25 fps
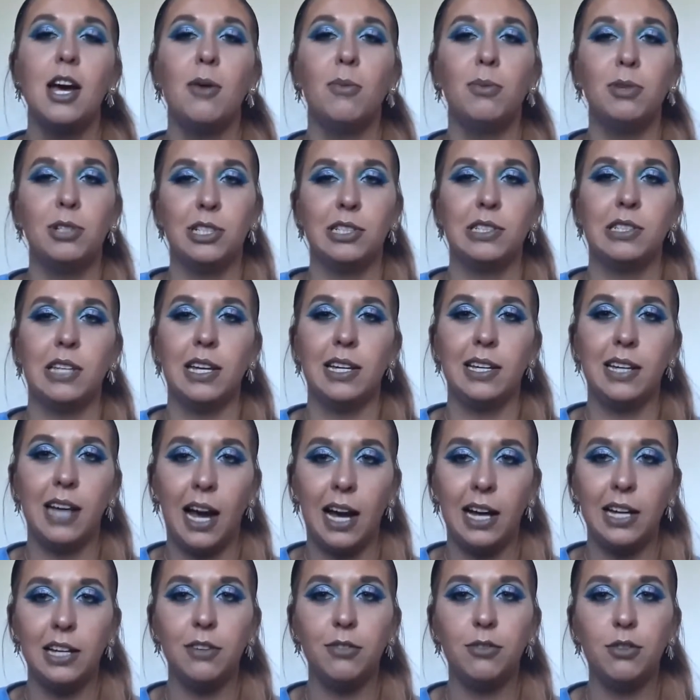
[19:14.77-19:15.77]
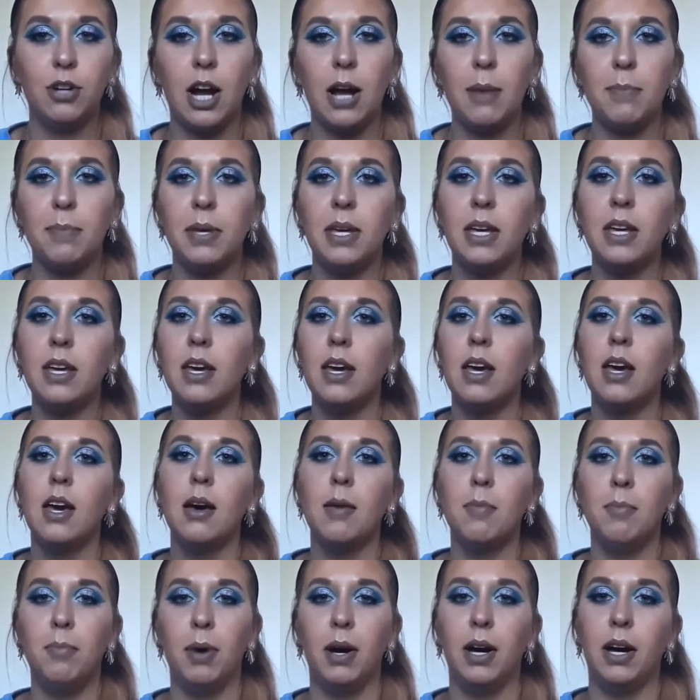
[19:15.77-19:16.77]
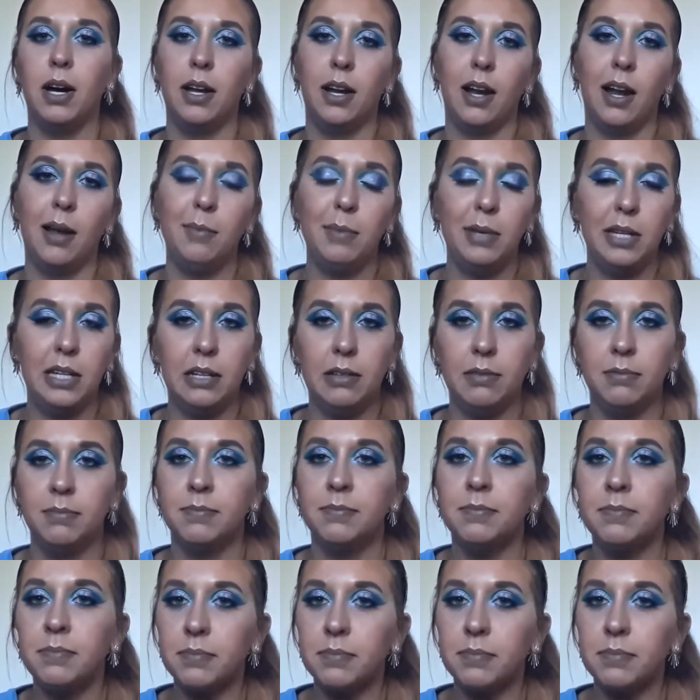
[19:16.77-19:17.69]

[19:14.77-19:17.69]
which is like kind of crappy, but I mean,